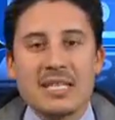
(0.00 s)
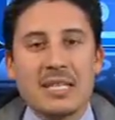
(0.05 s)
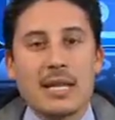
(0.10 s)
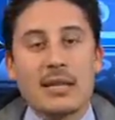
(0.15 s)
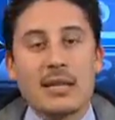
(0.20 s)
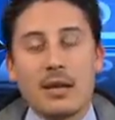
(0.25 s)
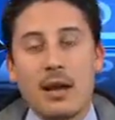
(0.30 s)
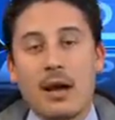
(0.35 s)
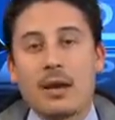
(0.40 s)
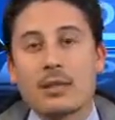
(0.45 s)

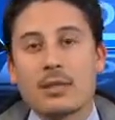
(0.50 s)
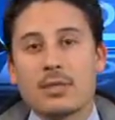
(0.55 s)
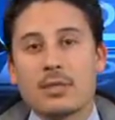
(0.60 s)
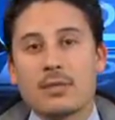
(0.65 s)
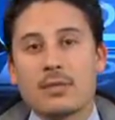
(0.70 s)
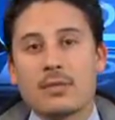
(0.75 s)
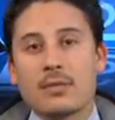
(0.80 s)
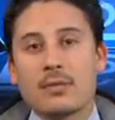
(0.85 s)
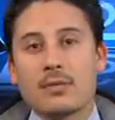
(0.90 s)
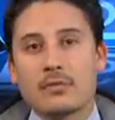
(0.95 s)
tend not
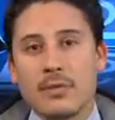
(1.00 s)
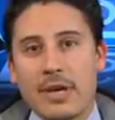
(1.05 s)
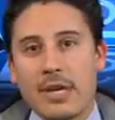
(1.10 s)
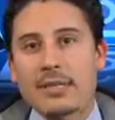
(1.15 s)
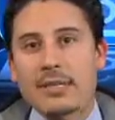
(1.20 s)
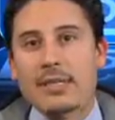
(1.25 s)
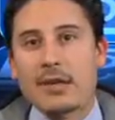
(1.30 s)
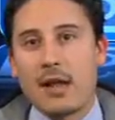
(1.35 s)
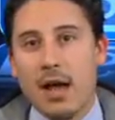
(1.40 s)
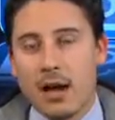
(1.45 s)
to
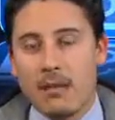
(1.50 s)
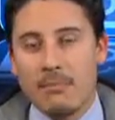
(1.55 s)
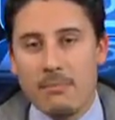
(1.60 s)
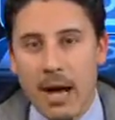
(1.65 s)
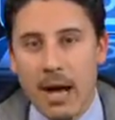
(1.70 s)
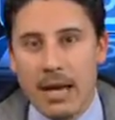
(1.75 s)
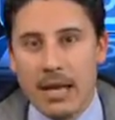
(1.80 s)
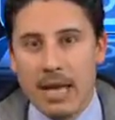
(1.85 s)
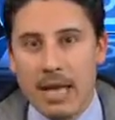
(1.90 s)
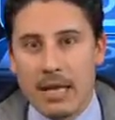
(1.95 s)
raise a lot of
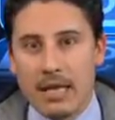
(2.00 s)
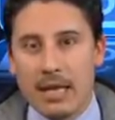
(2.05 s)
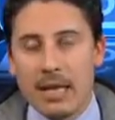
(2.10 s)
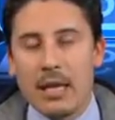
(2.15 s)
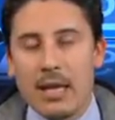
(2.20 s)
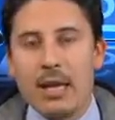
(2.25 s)
money.